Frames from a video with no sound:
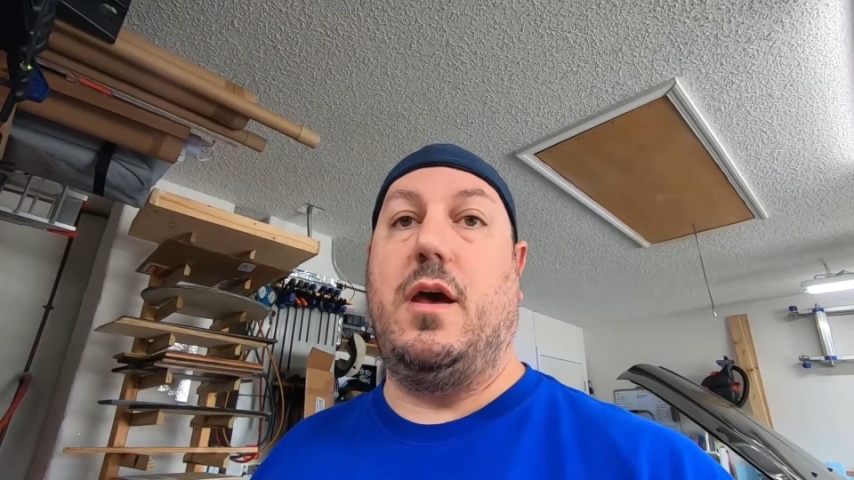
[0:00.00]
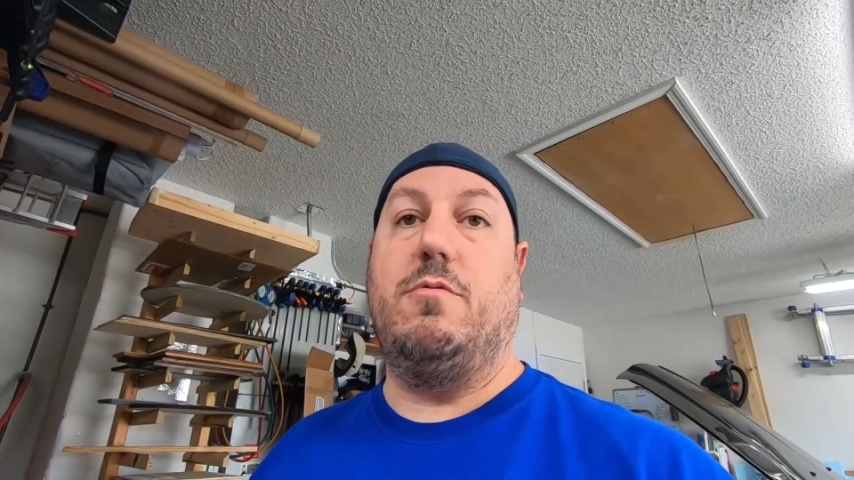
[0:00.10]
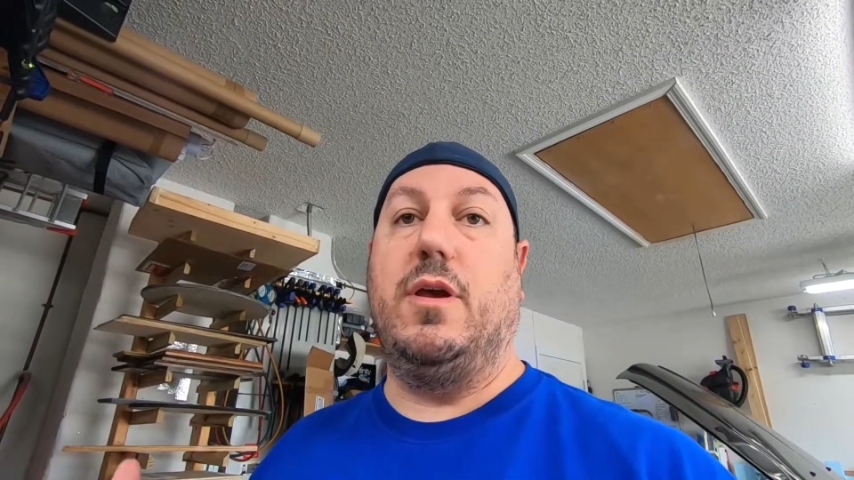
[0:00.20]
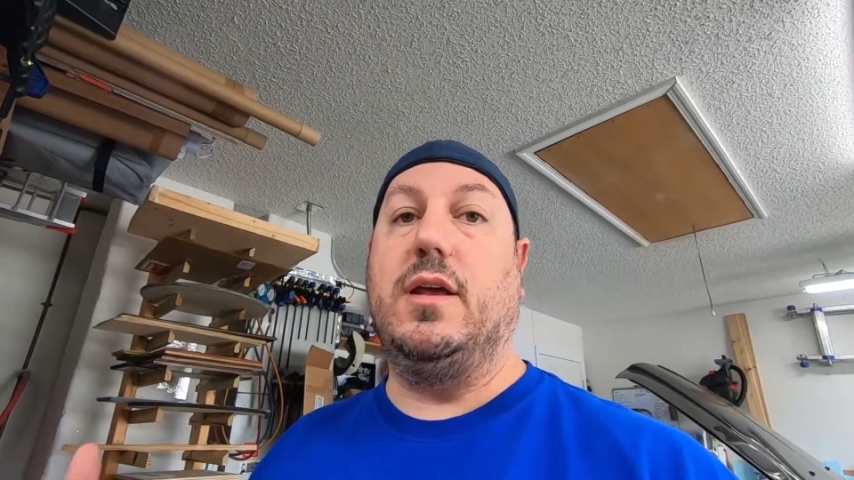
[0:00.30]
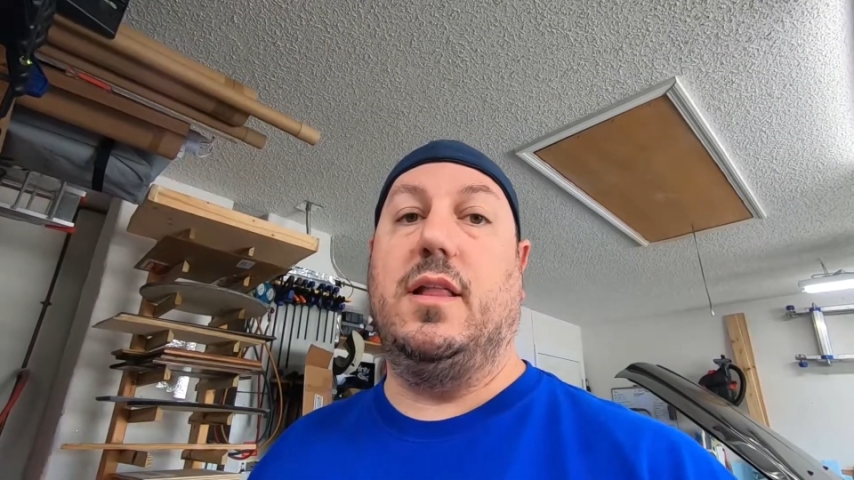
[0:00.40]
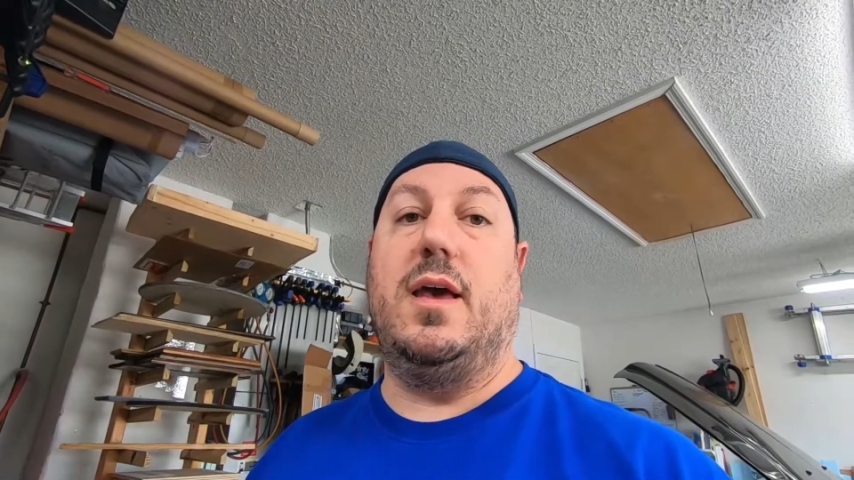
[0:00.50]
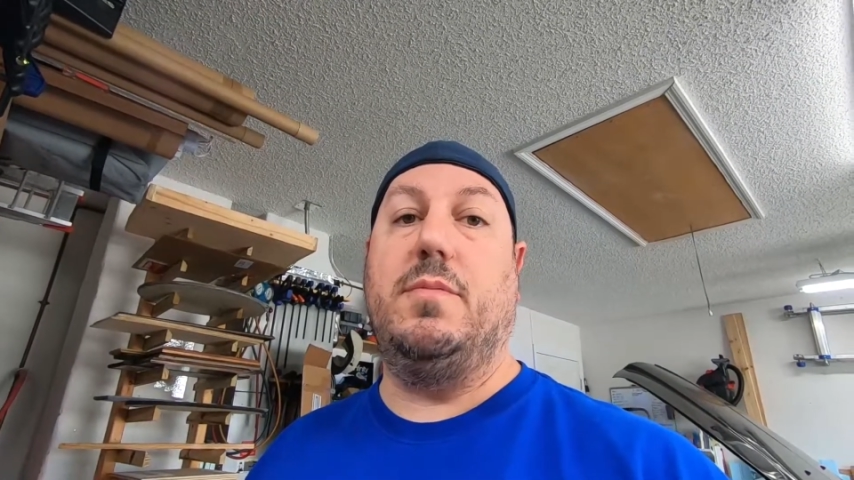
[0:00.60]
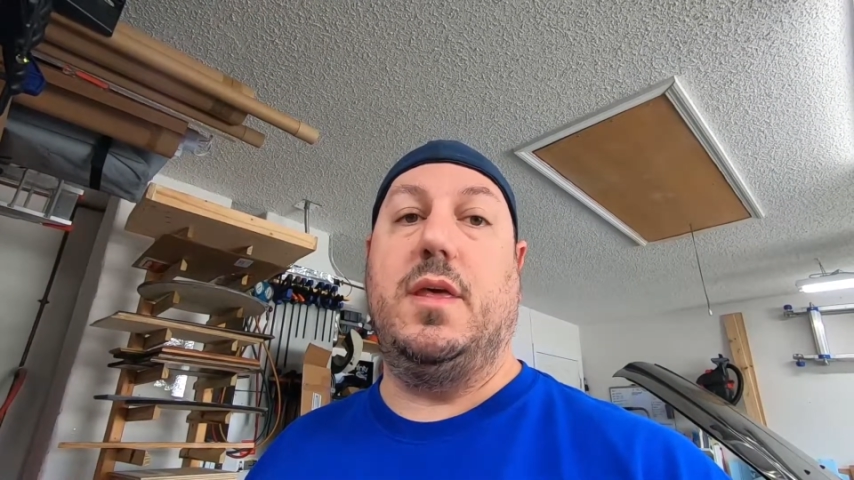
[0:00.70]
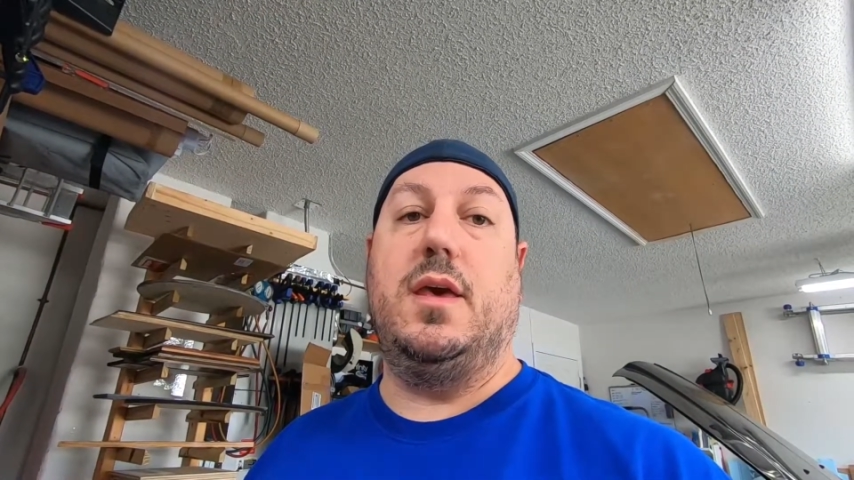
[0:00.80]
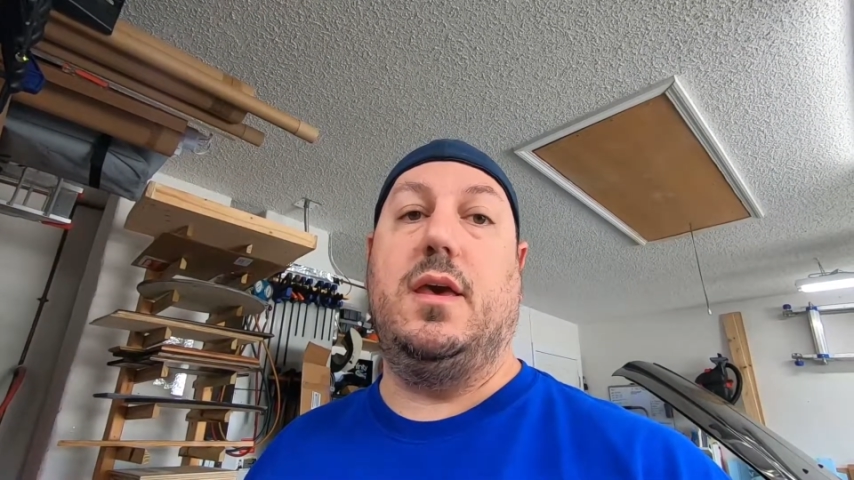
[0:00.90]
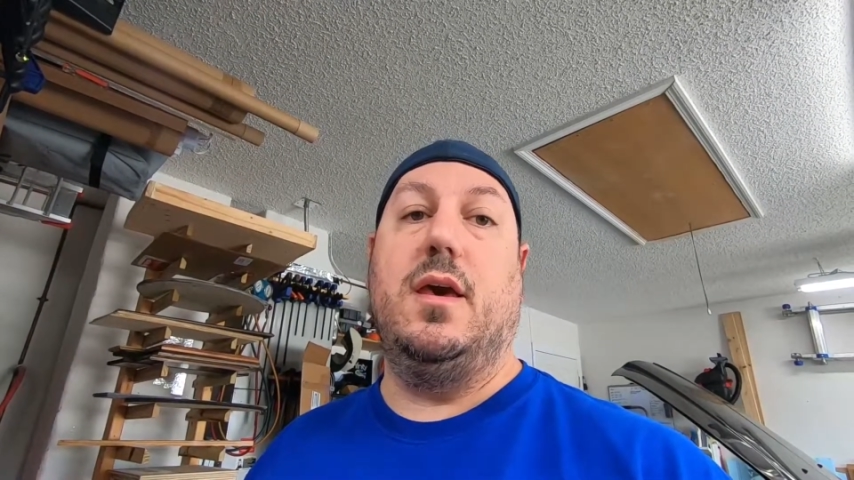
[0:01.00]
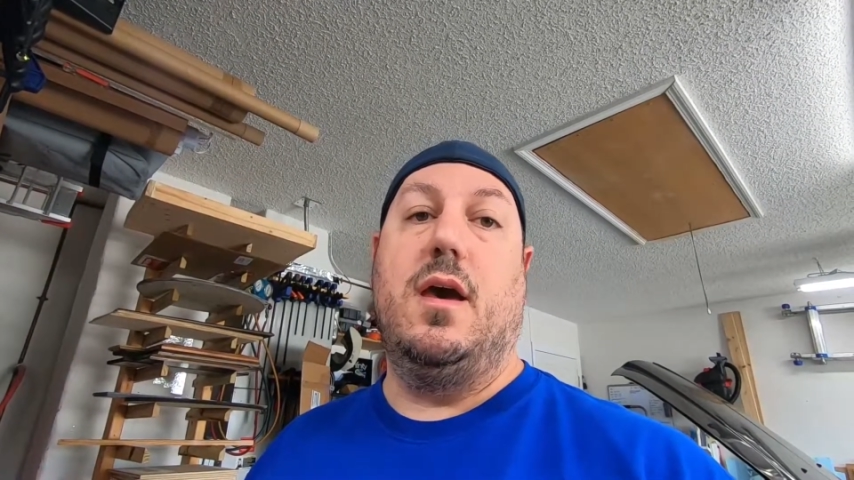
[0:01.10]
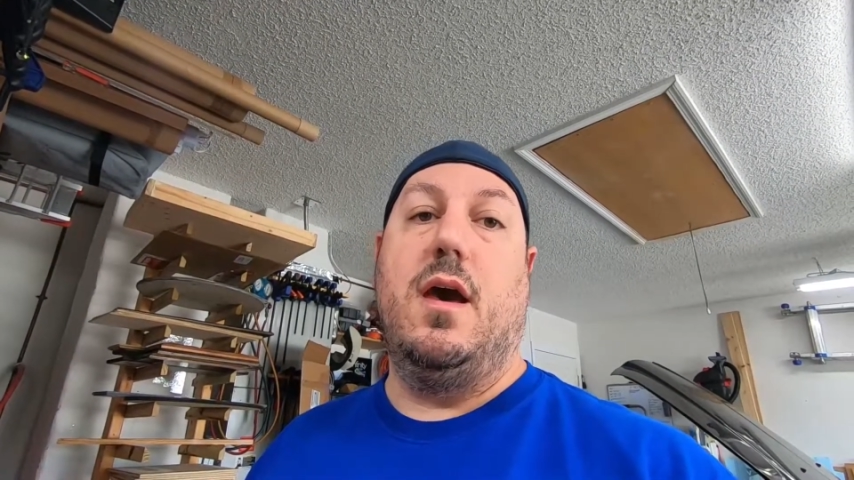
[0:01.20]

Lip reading: and reclaim the